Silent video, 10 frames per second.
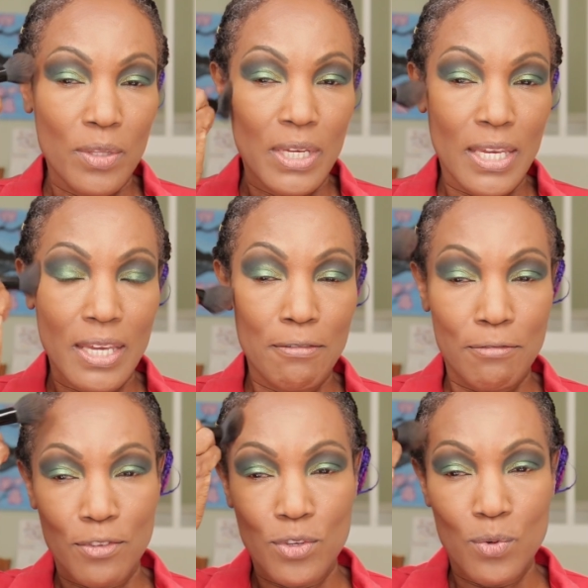the
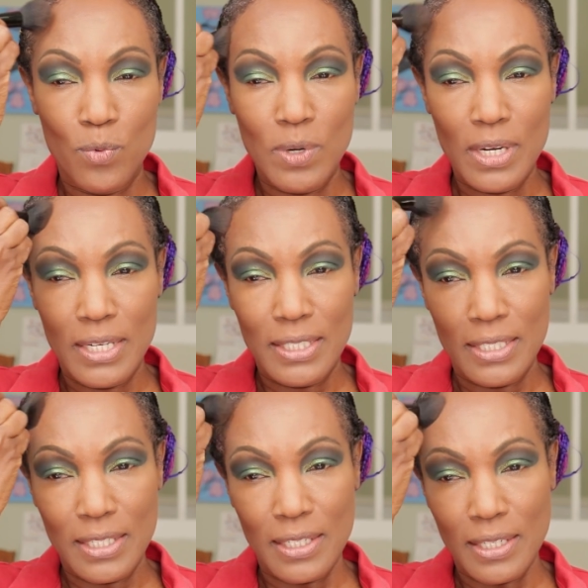gift you
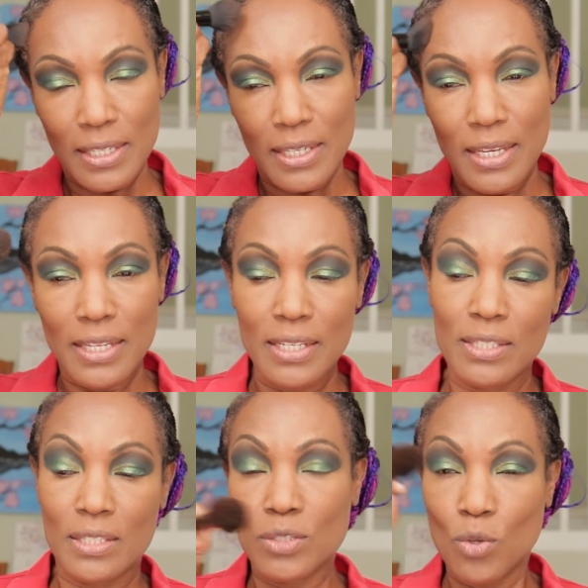want, it
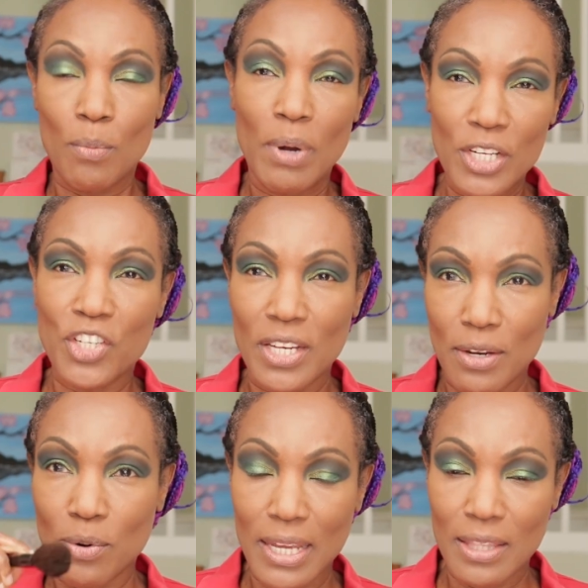is so much, and
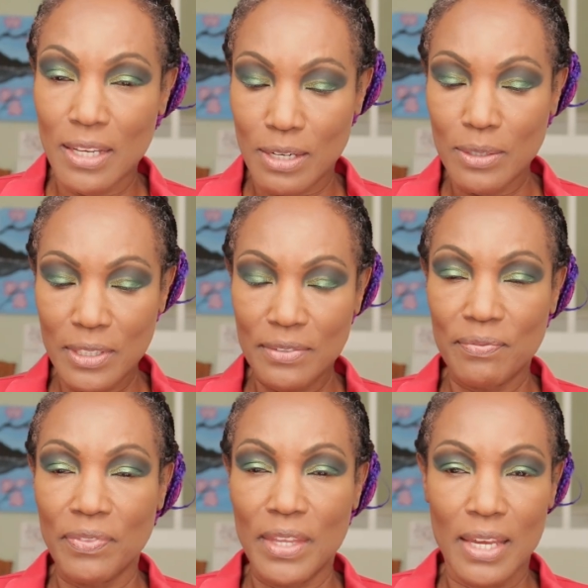I write down
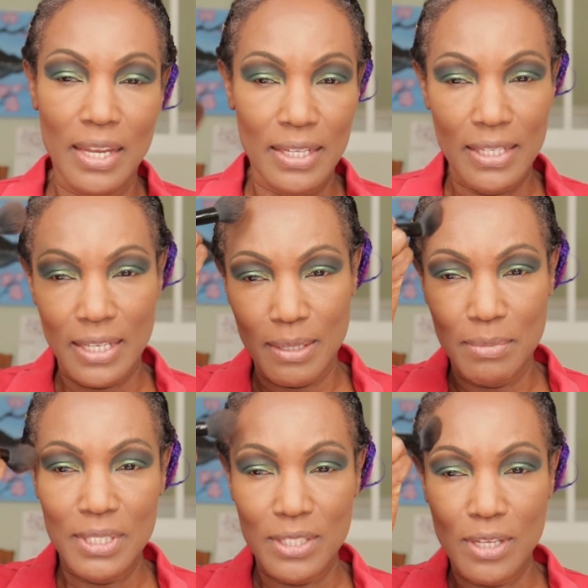and I tell them
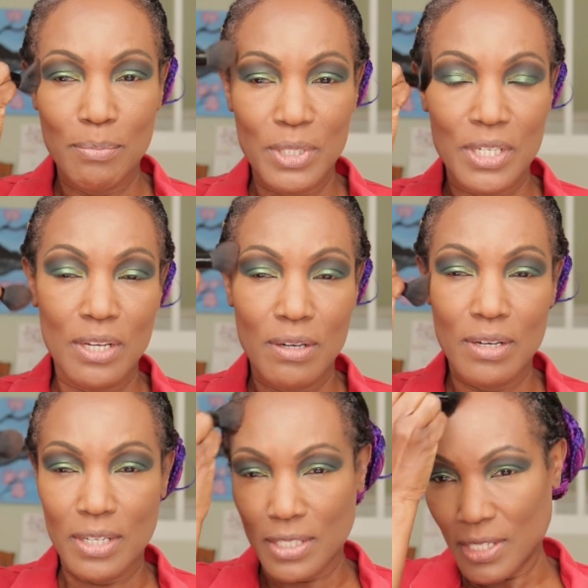this is how much it
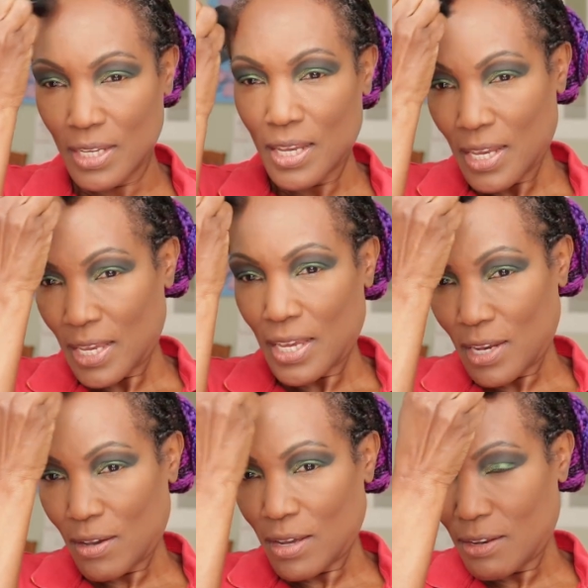costs.
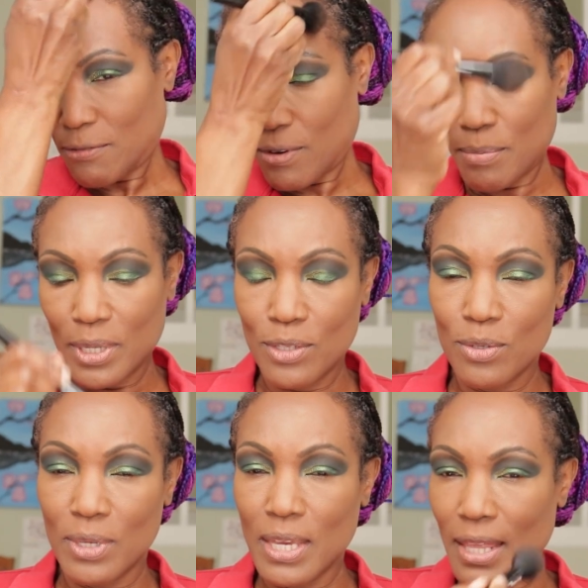In order for me
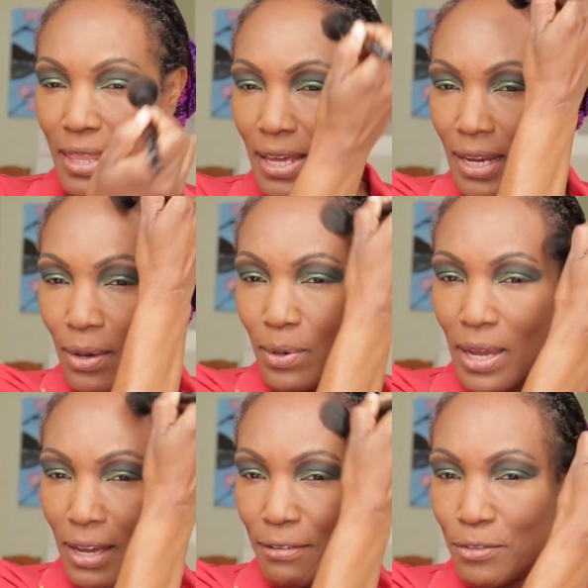to get that, I would
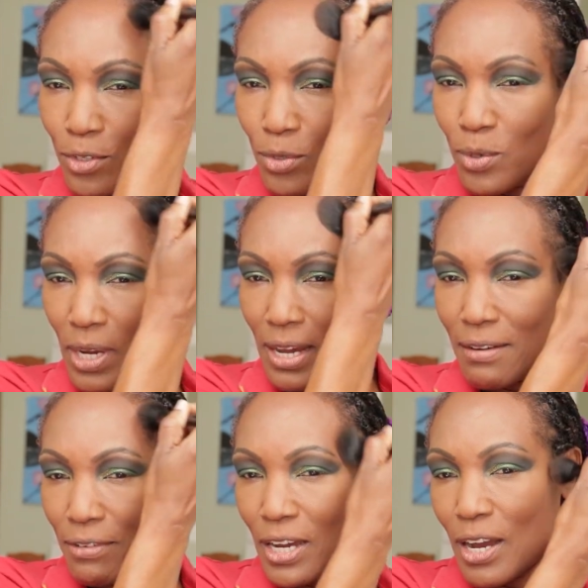have
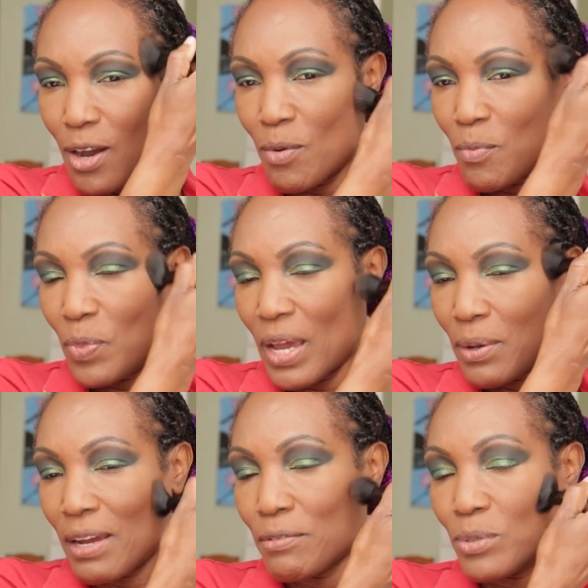
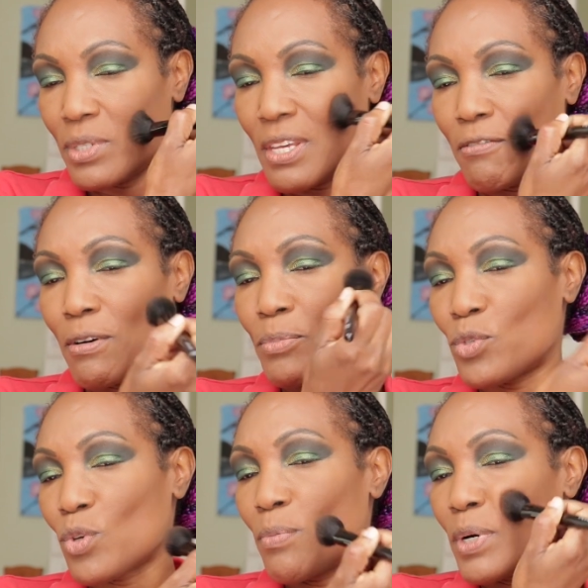to save up
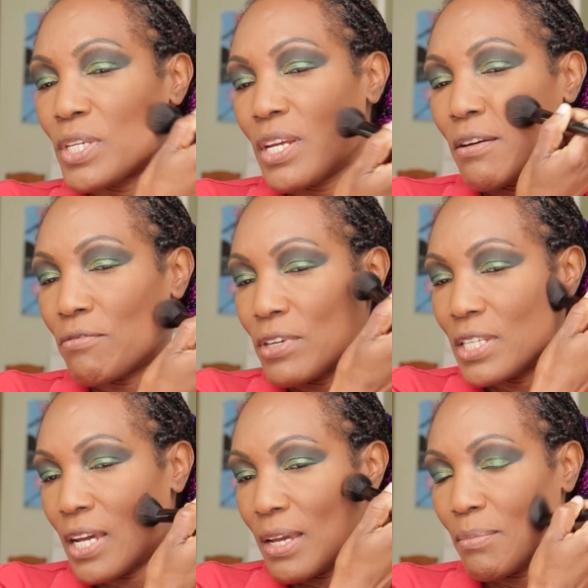so much every
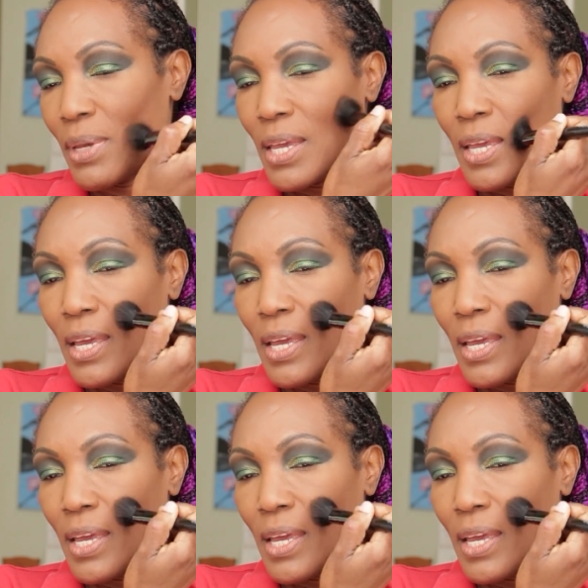time